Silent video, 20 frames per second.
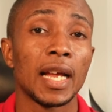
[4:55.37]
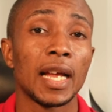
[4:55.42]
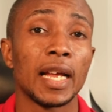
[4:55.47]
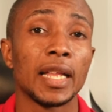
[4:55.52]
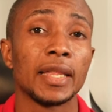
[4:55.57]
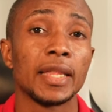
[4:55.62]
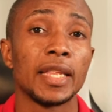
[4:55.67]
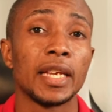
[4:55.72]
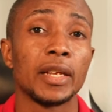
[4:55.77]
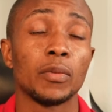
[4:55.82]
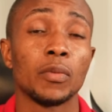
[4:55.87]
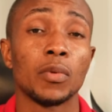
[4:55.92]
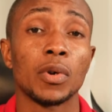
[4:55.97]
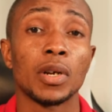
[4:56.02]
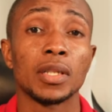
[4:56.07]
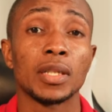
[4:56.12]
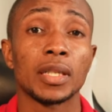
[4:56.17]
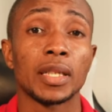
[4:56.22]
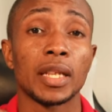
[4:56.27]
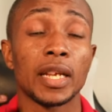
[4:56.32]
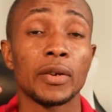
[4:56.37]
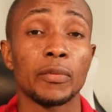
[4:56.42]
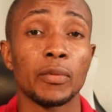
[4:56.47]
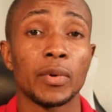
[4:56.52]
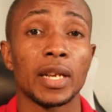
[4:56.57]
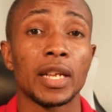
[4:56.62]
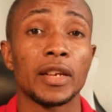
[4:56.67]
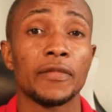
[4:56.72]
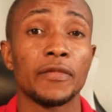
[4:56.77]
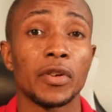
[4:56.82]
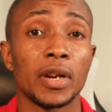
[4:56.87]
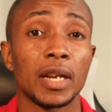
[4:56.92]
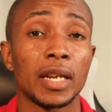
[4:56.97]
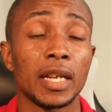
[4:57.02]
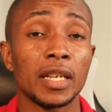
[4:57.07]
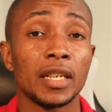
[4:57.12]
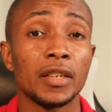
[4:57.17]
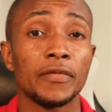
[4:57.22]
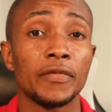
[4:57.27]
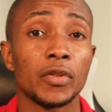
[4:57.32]
And then whenever
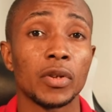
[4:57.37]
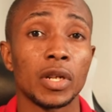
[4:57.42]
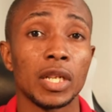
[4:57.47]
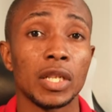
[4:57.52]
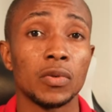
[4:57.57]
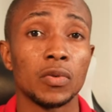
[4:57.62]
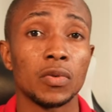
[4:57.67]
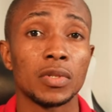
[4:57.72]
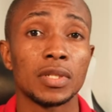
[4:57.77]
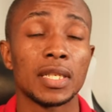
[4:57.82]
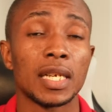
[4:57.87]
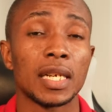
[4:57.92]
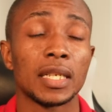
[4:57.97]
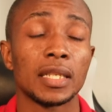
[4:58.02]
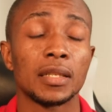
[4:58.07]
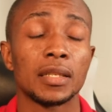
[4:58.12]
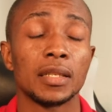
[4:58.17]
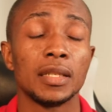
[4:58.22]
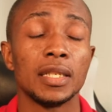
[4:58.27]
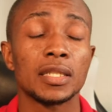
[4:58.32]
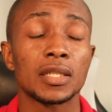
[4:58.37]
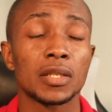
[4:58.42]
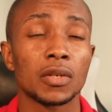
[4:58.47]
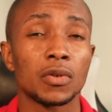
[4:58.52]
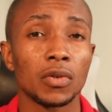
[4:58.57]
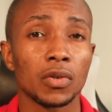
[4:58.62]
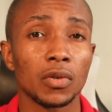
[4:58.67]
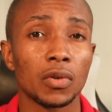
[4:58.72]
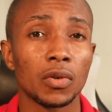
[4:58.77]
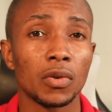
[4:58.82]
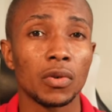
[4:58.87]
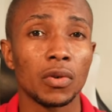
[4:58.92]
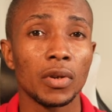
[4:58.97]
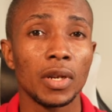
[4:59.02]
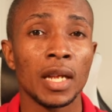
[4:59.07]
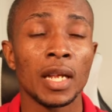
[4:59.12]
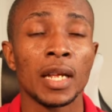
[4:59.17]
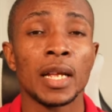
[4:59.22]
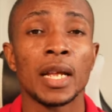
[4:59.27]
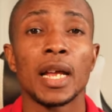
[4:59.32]
an individual uses that discount
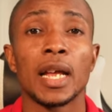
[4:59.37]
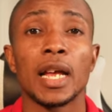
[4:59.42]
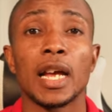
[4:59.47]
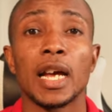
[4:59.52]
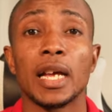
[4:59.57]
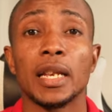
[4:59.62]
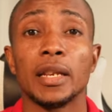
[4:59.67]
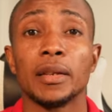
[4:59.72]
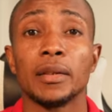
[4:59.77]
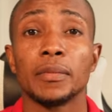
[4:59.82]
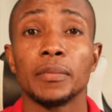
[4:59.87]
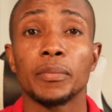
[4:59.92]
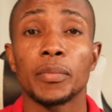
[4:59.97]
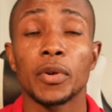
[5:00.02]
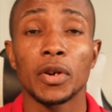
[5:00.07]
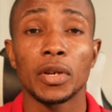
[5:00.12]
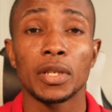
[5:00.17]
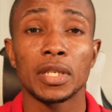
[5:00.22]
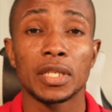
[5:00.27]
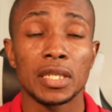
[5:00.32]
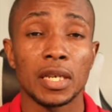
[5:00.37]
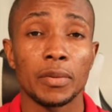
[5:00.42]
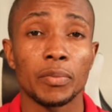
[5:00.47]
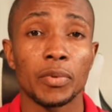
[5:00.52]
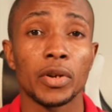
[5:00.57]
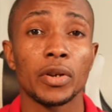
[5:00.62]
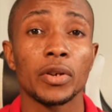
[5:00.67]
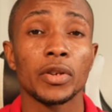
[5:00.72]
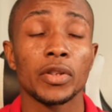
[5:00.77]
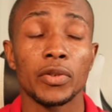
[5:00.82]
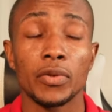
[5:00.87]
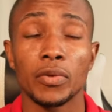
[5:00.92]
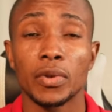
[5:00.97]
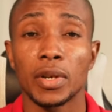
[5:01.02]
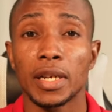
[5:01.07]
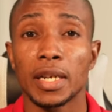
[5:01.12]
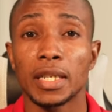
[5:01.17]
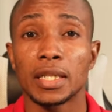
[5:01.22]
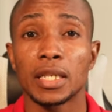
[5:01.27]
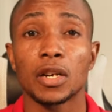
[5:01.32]
code and purchase a product, you
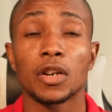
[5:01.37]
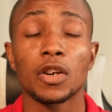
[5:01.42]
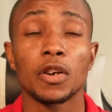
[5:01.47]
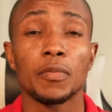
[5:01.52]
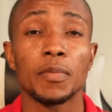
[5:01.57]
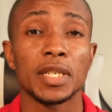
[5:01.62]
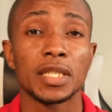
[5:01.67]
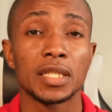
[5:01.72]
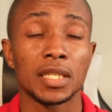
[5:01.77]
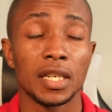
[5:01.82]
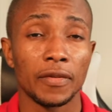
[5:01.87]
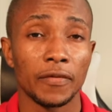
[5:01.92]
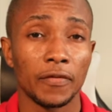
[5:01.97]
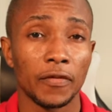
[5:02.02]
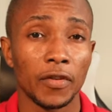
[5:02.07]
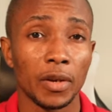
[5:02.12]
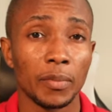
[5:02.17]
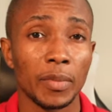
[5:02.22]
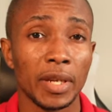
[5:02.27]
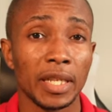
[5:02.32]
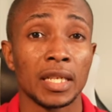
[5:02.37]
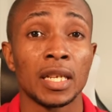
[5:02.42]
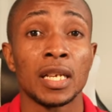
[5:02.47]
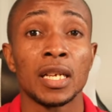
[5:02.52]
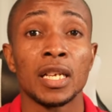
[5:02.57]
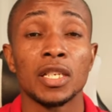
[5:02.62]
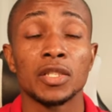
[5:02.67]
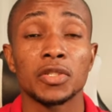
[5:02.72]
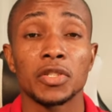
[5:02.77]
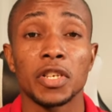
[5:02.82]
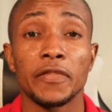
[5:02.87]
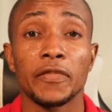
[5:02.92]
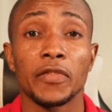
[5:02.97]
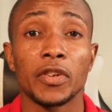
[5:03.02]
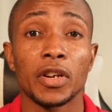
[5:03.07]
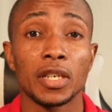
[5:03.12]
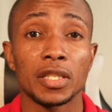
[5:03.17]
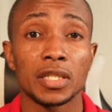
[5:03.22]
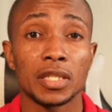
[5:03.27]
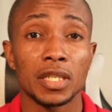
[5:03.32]
will get a commission from it. So
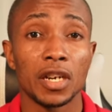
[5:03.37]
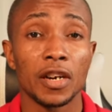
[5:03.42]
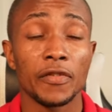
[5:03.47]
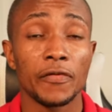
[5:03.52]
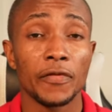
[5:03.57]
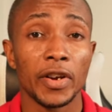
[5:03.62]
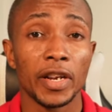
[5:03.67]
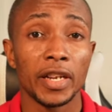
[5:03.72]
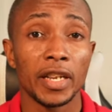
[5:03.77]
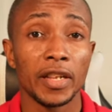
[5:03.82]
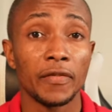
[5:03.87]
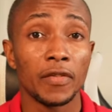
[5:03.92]
if you're a software